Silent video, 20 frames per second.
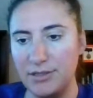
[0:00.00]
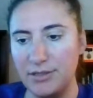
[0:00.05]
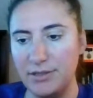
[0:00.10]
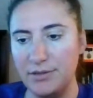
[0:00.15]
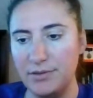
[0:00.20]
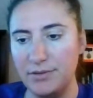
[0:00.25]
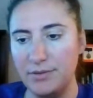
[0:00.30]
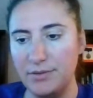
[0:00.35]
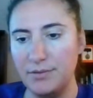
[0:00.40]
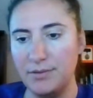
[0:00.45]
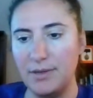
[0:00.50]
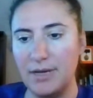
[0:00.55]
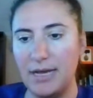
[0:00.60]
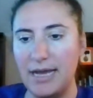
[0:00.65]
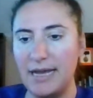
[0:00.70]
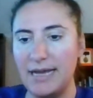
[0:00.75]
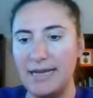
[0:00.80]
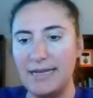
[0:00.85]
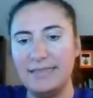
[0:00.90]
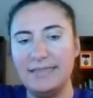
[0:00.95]
to
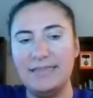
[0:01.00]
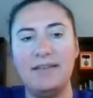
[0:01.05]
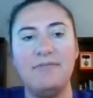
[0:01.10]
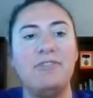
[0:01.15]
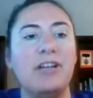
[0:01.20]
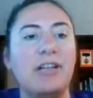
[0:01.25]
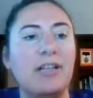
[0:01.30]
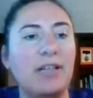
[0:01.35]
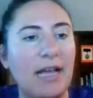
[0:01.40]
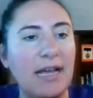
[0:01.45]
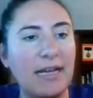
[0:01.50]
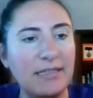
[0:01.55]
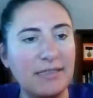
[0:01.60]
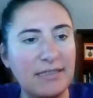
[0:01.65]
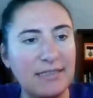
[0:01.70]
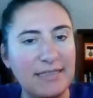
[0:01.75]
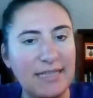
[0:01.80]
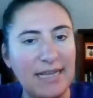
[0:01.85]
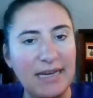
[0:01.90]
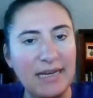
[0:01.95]
7 o'clock.
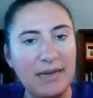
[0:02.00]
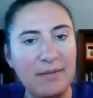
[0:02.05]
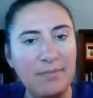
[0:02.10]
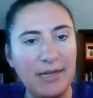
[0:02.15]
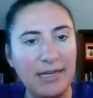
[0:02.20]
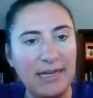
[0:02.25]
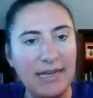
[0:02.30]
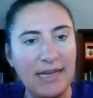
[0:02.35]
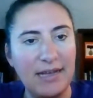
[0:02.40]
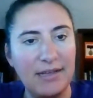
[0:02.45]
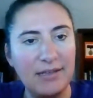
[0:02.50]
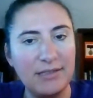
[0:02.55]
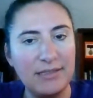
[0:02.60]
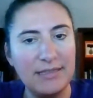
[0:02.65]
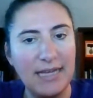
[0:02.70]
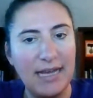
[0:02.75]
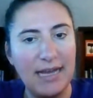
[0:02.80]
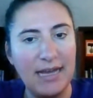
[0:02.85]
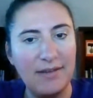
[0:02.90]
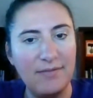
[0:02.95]
Does anybody
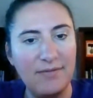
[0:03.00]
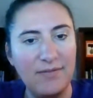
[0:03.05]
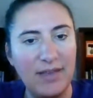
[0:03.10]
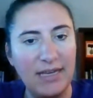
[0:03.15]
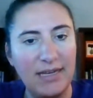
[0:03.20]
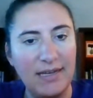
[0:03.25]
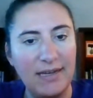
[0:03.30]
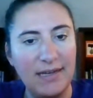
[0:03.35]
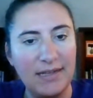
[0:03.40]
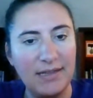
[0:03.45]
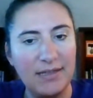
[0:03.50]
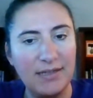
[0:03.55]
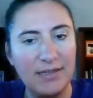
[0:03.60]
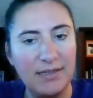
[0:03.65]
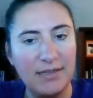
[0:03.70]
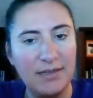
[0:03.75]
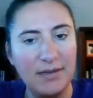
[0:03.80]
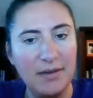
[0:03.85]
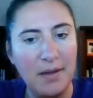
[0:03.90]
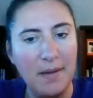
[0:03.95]
else have any
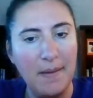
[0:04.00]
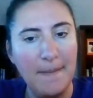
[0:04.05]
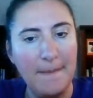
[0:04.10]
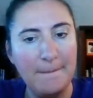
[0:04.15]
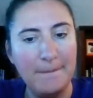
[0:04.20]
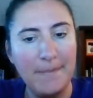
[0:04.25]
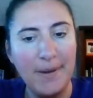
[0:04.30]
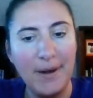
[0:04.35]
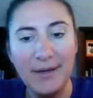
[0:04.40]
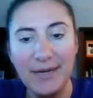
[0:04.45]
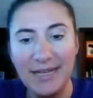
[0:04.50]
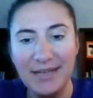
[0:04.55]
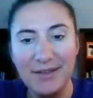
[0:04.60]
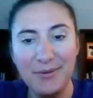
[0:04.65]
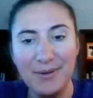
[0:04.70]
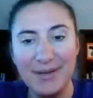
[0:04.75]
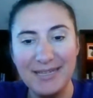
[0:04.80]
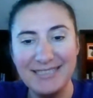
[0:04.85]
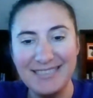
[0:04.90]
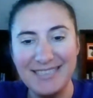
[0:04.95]
other burning
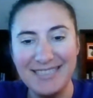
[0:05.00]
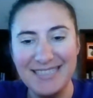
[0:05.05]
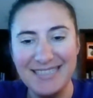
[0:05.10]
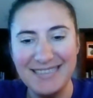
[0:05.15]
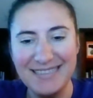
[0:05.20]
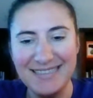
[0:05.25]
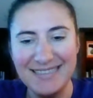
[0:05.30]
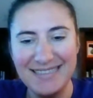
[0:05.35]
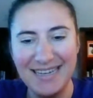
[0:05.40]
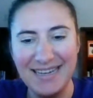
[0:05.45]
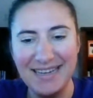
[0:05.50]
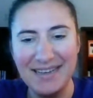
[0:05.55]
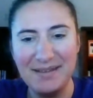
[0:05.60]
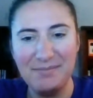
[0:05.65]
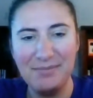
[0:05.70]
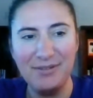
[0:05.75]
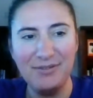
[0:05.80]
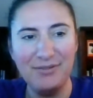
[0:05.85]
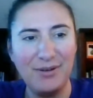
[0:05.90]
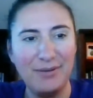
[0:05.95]
questions
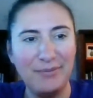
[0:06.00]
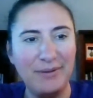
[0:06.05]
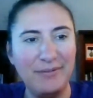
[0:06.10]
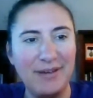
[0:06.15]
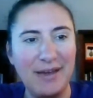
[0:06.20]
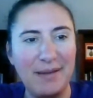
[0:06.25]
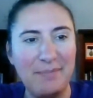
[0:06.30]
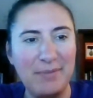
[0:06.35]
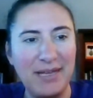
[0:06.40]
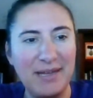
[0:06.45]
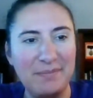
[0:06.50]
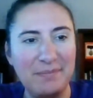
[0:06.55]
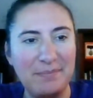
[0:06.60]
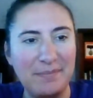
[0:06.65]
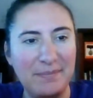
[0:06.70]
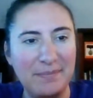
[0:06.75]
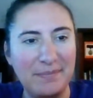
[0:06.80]
before we wrap up?